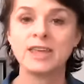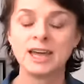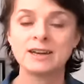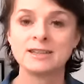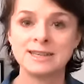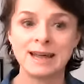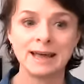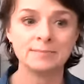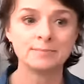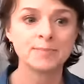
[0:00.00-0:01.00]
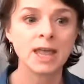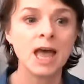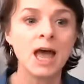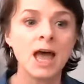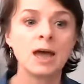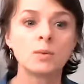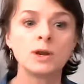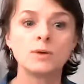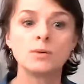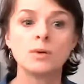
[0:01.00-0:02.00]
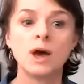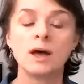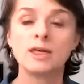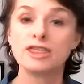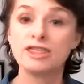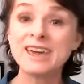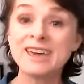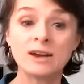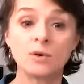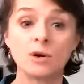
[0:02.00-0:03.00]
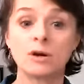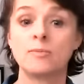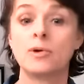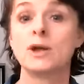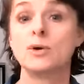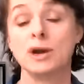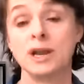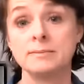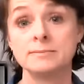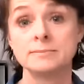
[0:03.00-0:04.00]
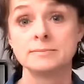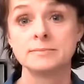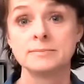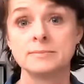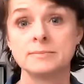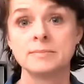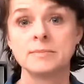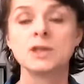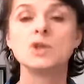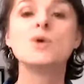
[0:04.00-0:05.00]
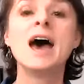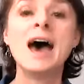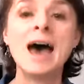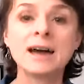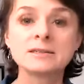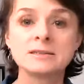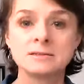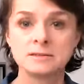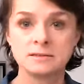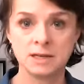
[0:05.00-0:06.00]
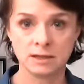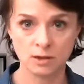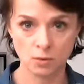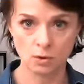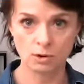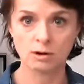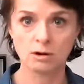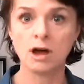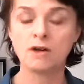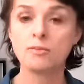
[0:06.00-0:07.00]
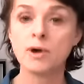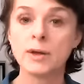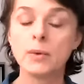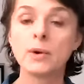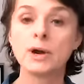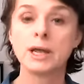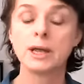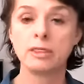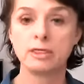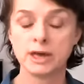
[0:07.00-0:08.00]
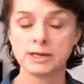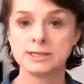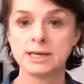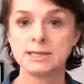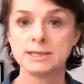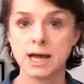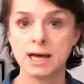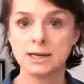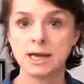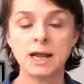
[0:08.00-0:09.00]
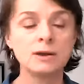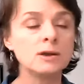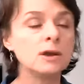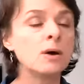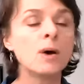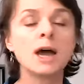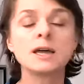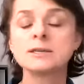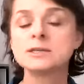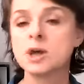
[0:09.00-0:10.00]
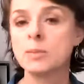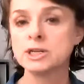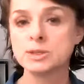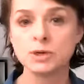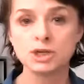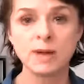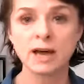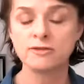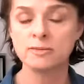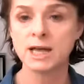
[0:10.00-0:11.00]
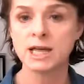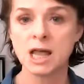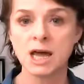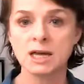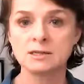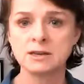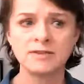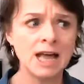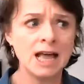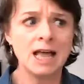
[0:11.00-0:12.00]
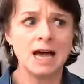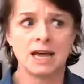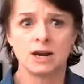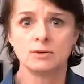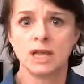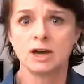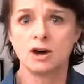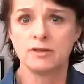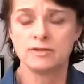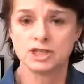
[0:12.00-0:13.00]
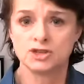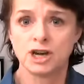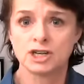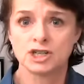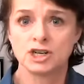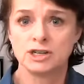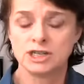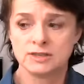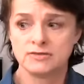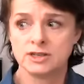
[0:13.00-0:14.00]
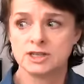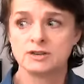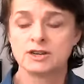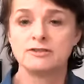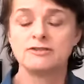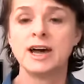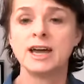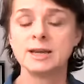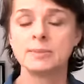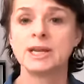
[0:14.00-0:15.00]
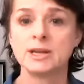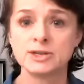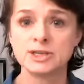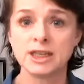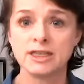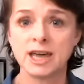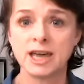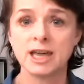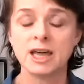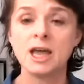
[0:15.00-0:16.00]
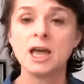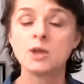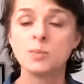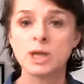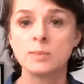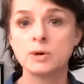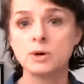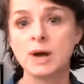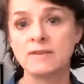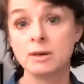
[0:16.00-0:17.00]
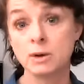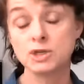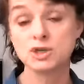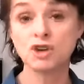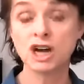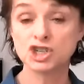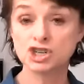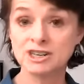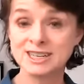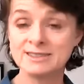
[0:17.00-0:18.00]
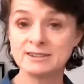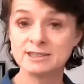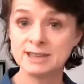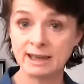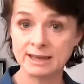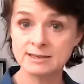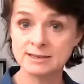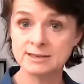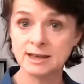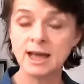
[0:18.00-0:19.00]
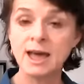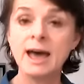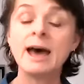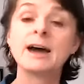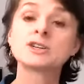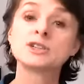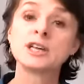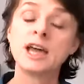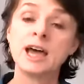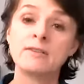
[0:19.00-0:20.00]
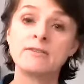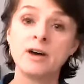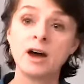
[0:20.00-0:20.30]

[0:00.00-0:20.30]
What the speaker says: the end of the day. And when you think in order of priority, you act in the order of priority and things get done. And I know I get so much pushback from my clients of, I don't like all of this structure, it just feels so confining. But here's the thing, the people who have the most structure in their days actually have